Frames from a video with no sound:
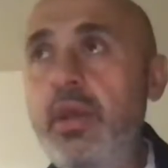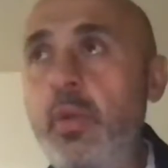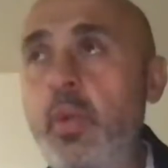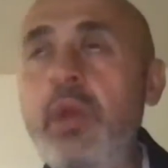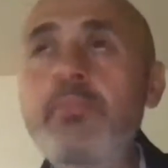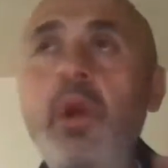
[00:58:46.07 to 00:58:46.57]

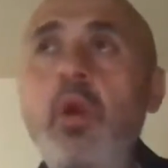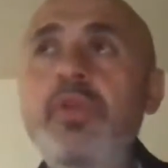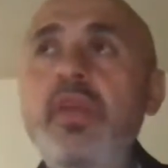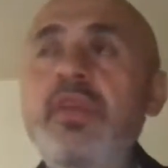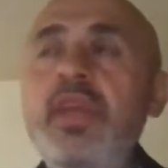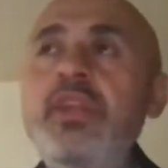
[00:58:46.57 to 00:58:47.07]
where
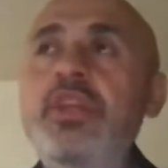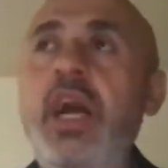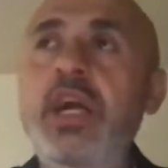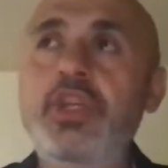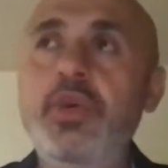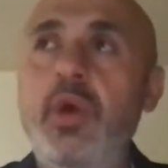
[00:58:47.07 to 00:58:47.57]
Moses and
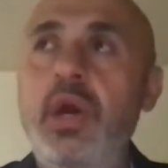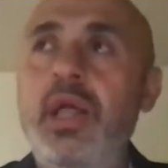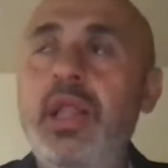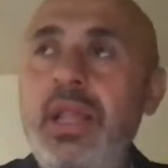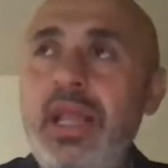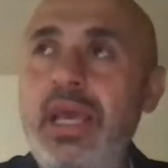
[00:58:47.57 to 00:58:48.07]
Joshua
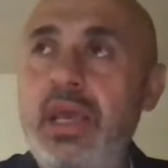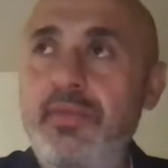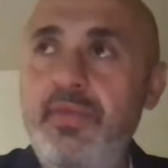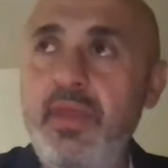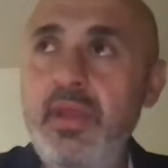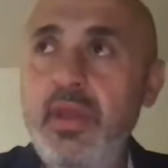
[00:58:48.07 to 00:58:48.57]

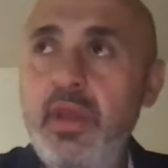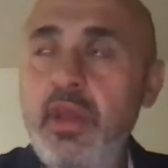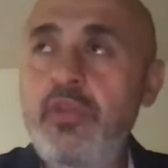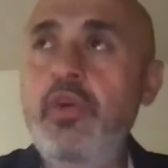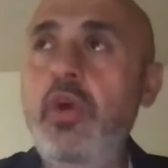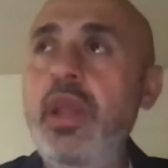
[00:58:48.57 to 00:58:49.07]
lived
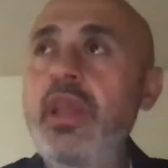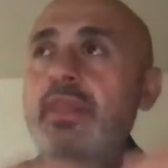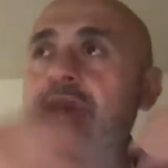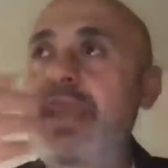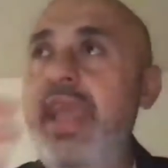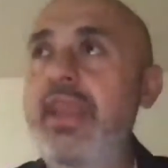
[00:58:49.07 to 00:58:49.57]
during
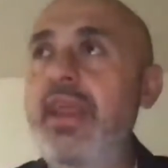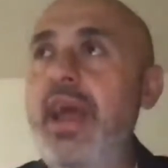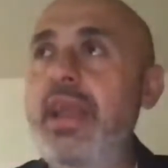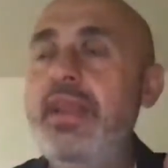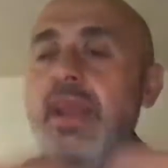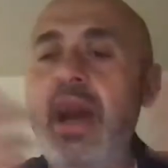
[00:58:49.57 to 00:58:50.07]
the
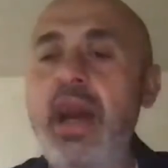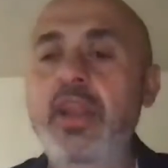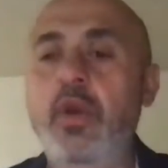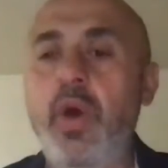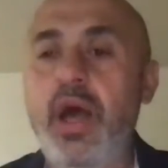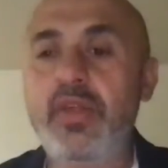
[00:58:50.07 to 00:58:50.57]
Canaanite
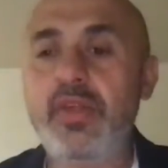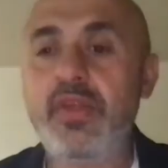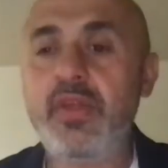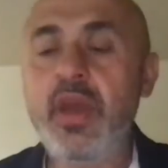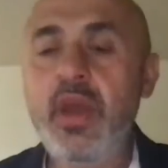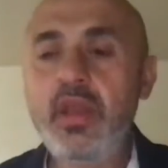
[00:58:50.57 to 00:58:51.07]

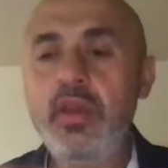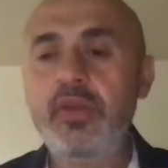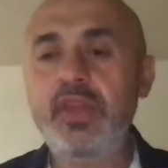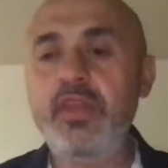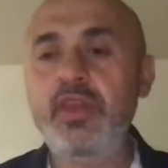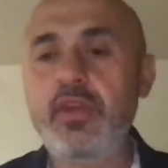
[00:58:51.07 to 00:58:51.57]
conquests? You
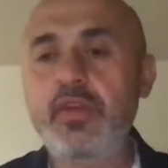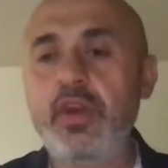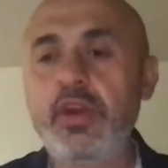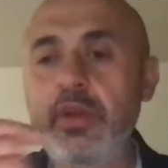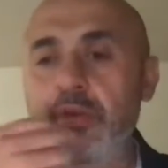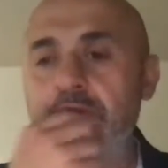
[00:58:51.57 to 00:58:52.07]
see the
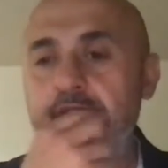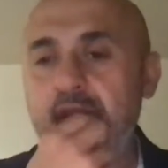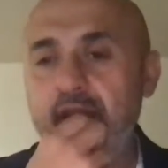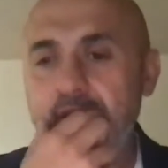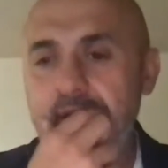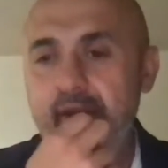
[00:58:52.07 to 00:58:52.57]
circular
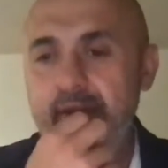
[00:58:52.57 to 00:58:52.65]
reasoning?